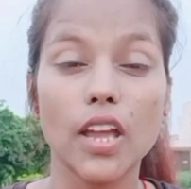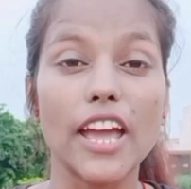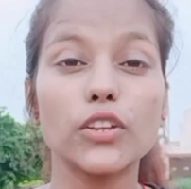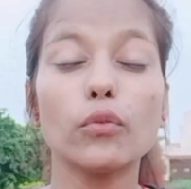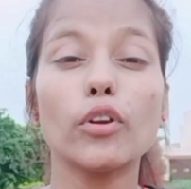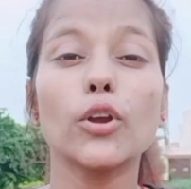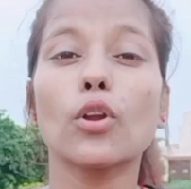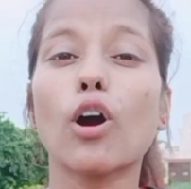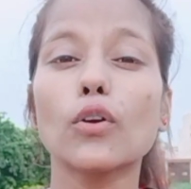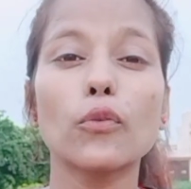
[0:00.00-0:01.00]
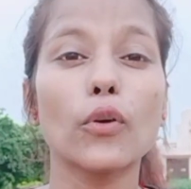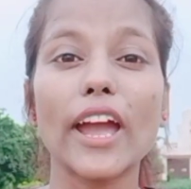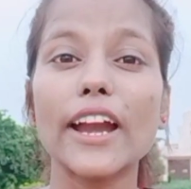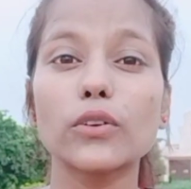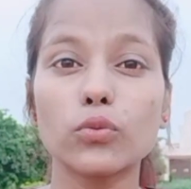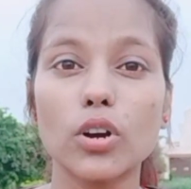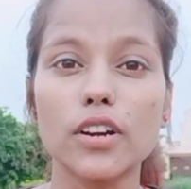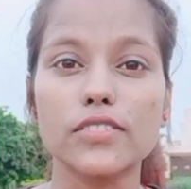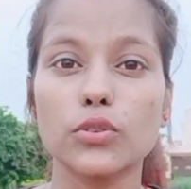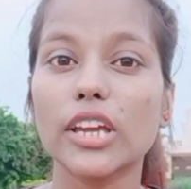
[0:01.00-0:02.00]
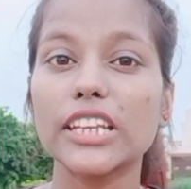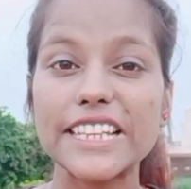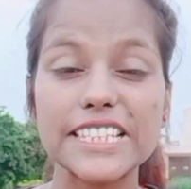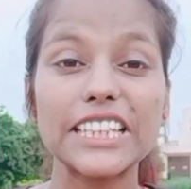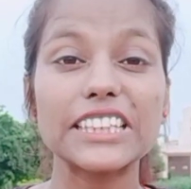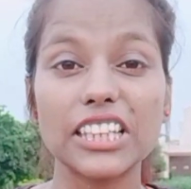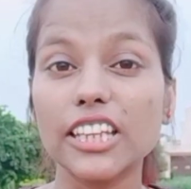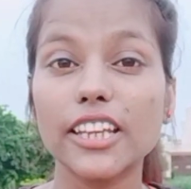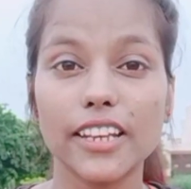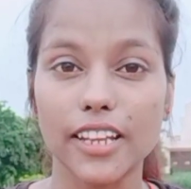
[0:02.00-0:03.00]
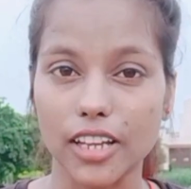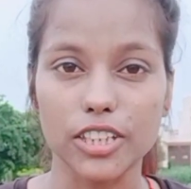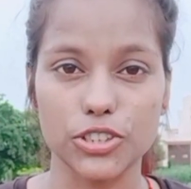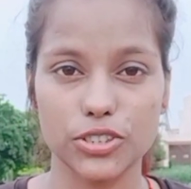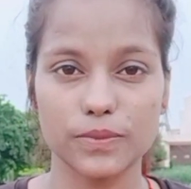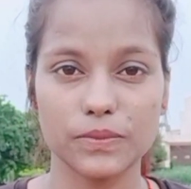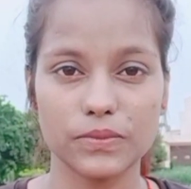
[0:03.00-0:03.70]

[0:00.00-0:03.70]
And you will not forget words. You can easily think in English.